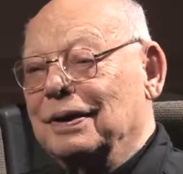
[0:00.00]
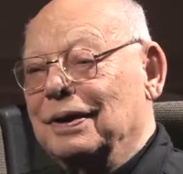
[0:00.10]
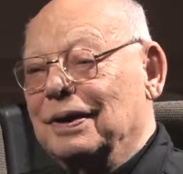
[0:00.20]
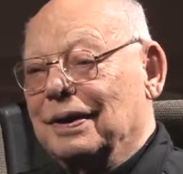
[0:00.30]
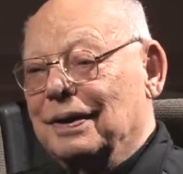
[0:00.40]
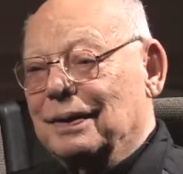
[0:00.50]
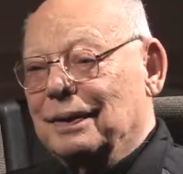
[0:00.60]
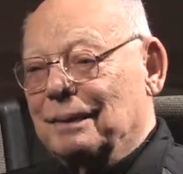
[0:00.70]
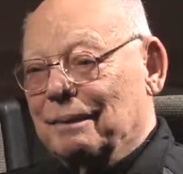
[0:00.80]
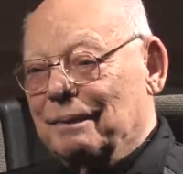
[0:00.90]
And
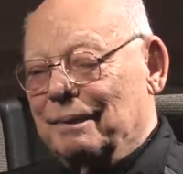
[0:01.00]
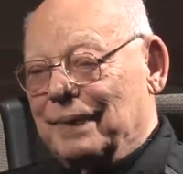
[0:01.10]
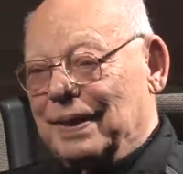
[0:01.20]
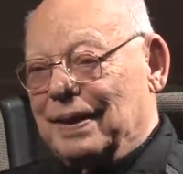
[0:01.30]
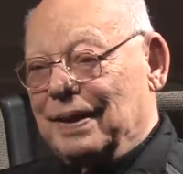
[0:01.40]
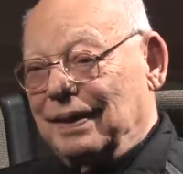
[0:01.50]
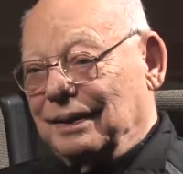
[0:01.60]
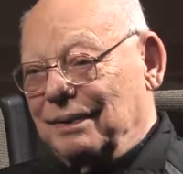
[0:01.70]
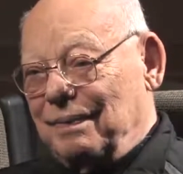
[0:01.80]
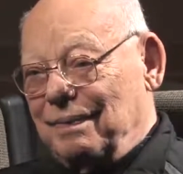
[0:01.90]
then
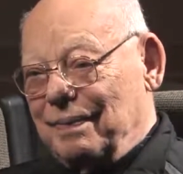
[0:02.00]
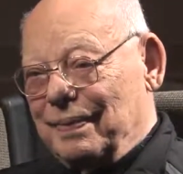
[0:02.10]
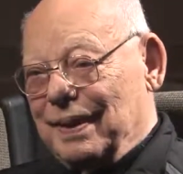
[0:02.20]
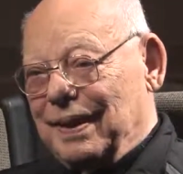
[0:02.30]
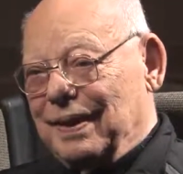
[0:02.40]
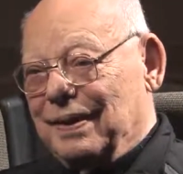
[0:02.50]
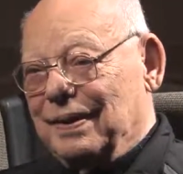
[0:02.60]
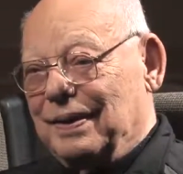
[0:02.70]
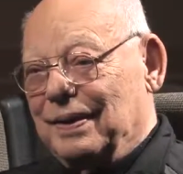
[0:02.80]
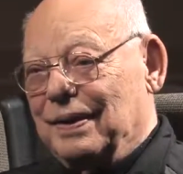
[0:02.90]
you stayed in the
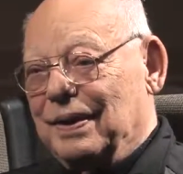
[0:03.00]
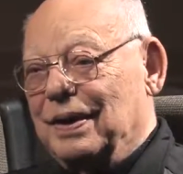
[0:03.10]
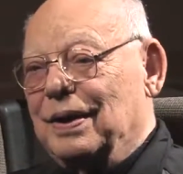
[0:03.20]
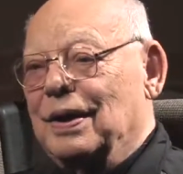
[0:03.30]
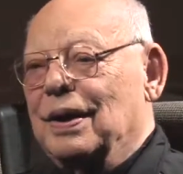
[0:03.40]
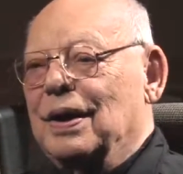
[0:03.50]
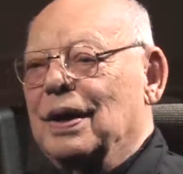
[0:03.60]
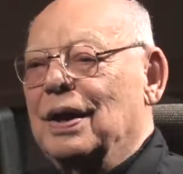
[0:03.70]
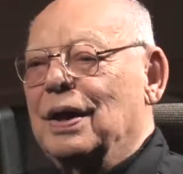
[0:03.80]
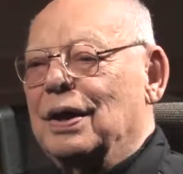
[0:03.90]
service all this
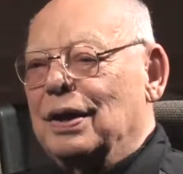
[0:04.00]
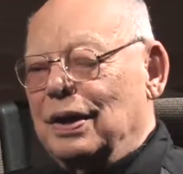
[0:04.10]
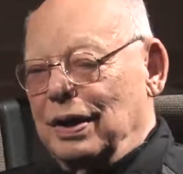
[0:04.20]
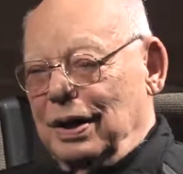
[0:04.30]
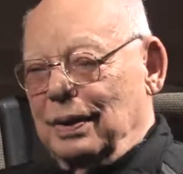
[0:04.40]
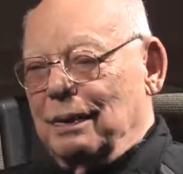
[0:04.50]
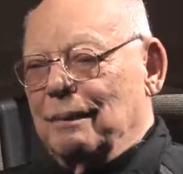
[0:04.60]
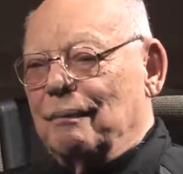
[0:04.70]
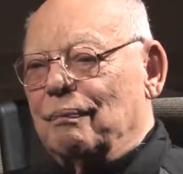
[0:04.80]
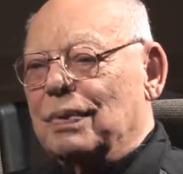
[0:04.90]
time until
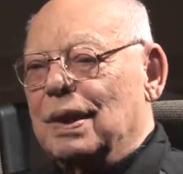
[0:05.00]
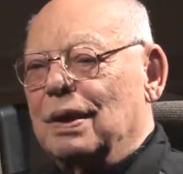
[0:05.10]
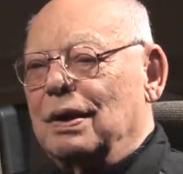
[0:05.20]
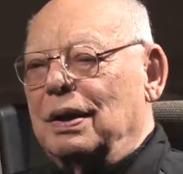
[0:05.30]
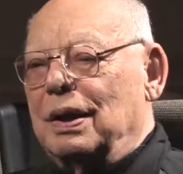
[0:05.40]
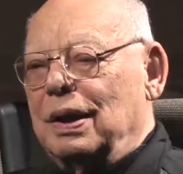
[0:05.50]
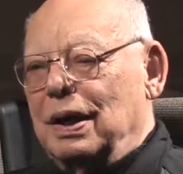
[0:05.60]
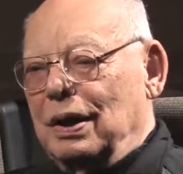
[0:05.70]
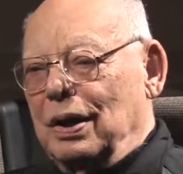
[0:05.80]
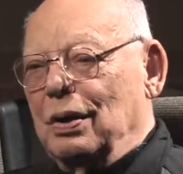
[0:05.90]
Vietnam came around.
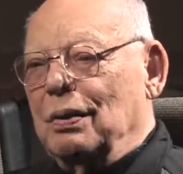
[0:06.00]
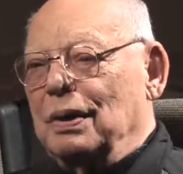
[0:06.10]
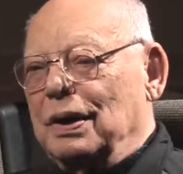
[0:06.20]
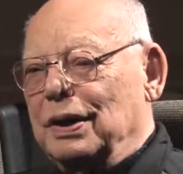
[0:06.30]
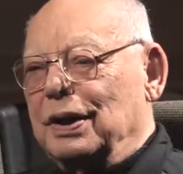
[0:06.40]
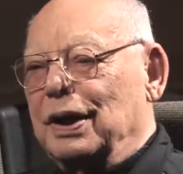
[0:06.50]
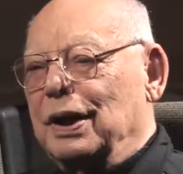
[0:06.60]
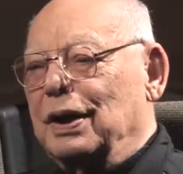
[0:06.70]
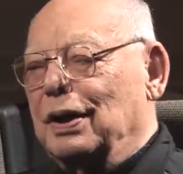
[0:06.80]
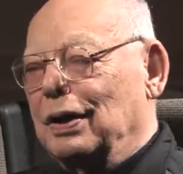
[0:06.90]
And
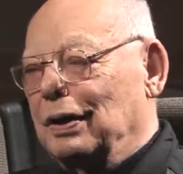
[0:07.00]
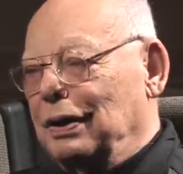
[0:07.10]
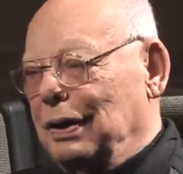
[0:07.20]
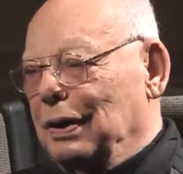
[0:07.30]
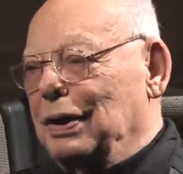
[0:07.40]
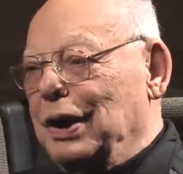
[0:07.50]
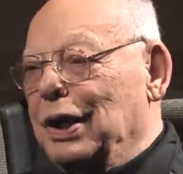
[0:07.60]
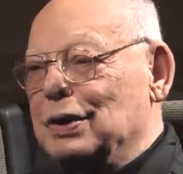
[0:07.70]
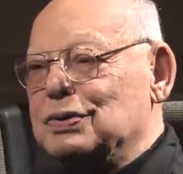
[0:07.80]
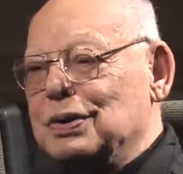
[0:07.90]
then
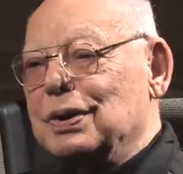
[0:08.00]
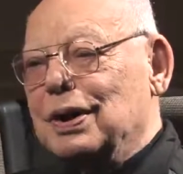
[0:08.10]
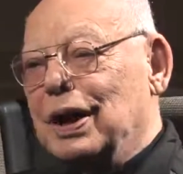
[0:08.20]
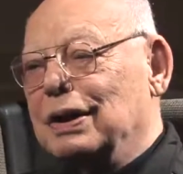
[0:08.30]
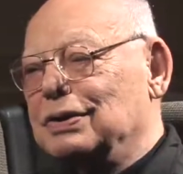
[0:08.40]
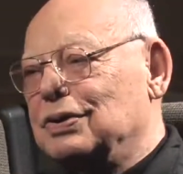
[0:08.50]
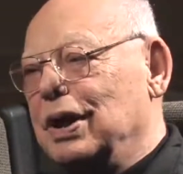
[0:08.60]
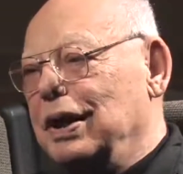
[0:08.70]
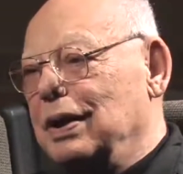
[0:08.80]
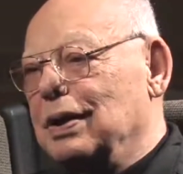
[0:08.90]
yes, I
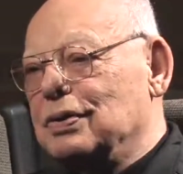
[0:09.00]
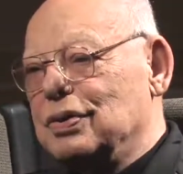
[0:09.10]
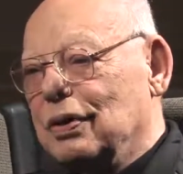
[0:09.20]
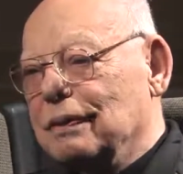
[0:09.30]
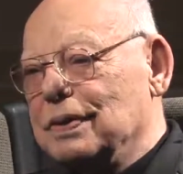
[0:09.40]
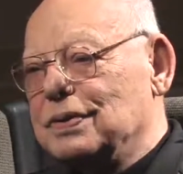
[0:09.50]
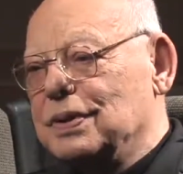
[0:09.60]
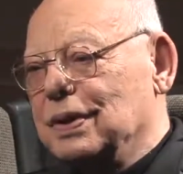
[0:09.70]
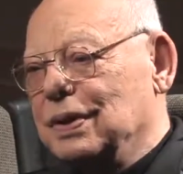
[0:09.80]
stayed in the service,